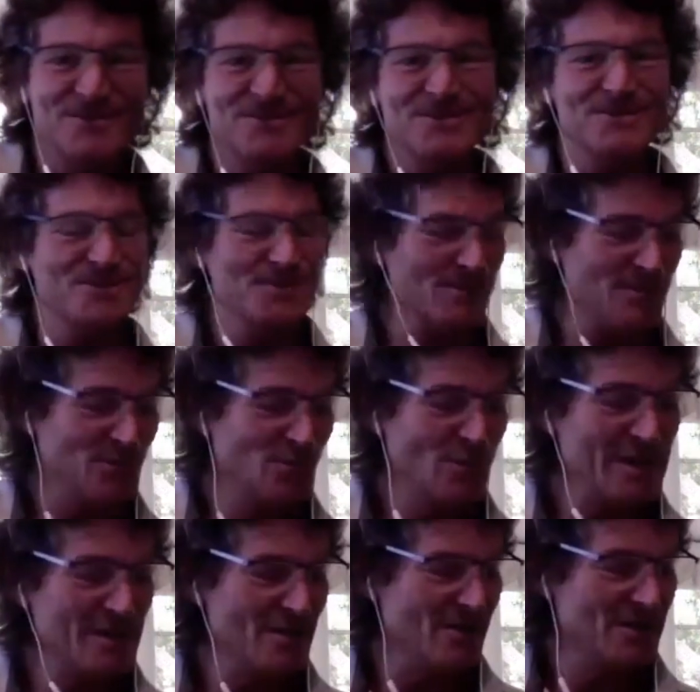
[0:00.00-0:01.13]
This is called
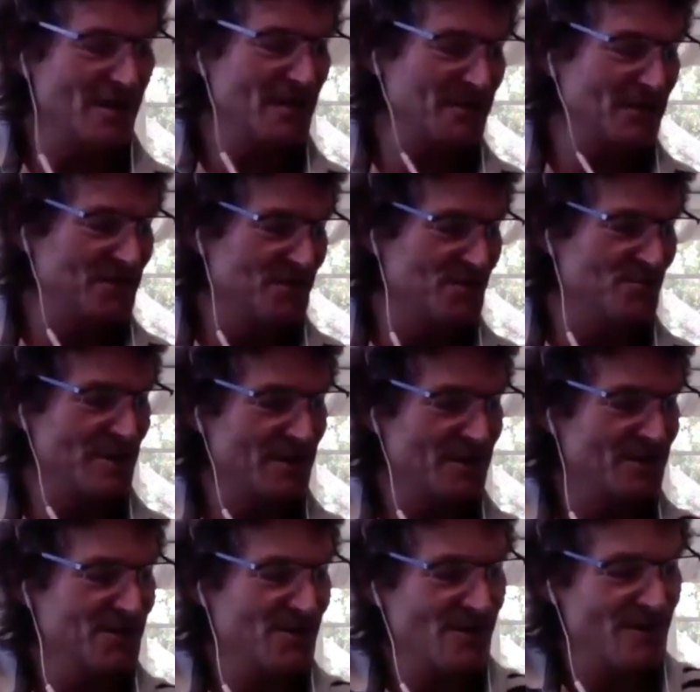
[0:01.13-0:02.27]
We Con. I have to tune my
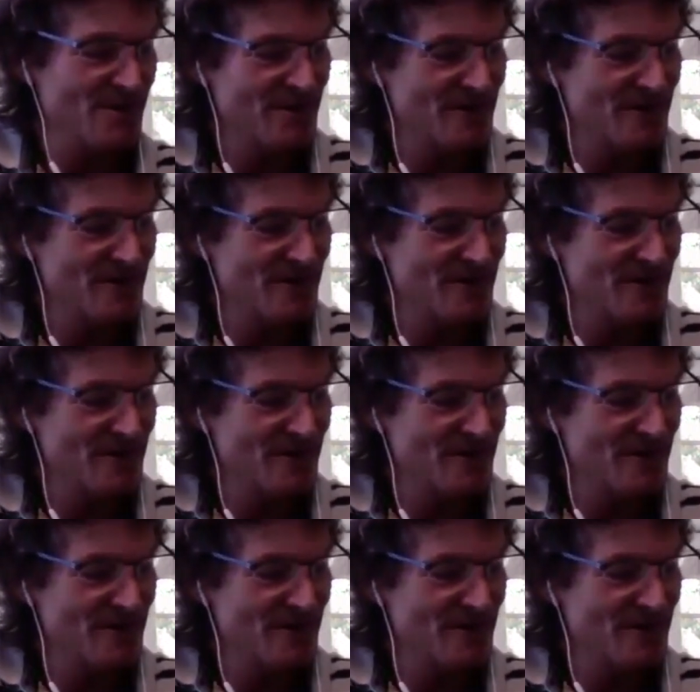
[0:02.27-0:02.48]
guitar.